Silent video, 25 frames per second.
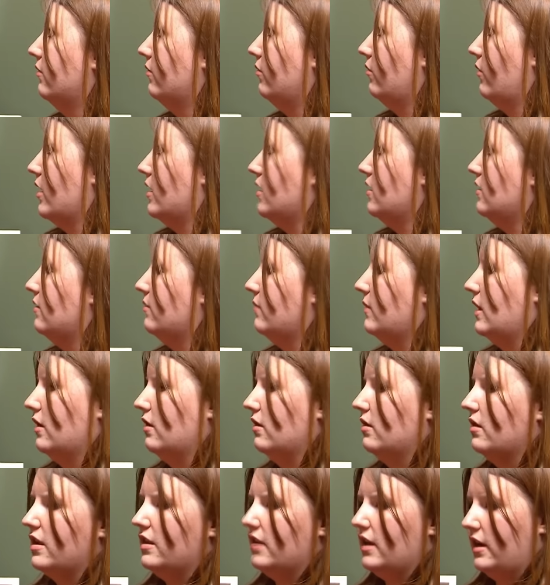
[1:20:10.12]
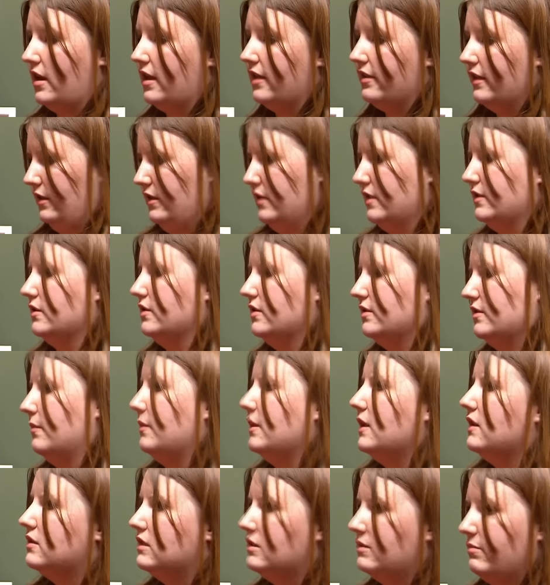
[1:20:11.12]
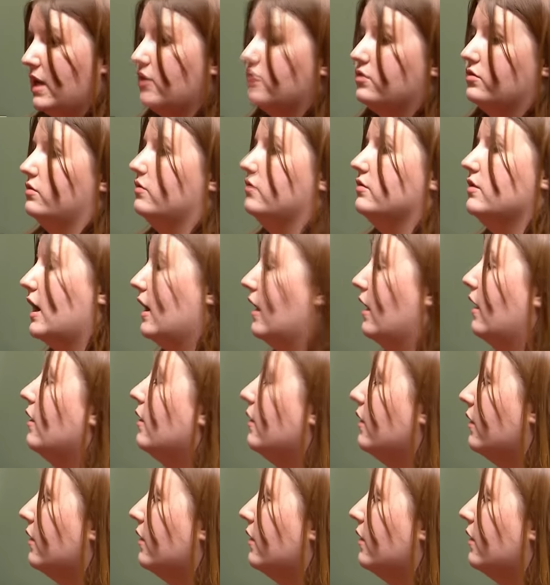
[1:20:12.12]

run-of-the-mill. I think this is something special now.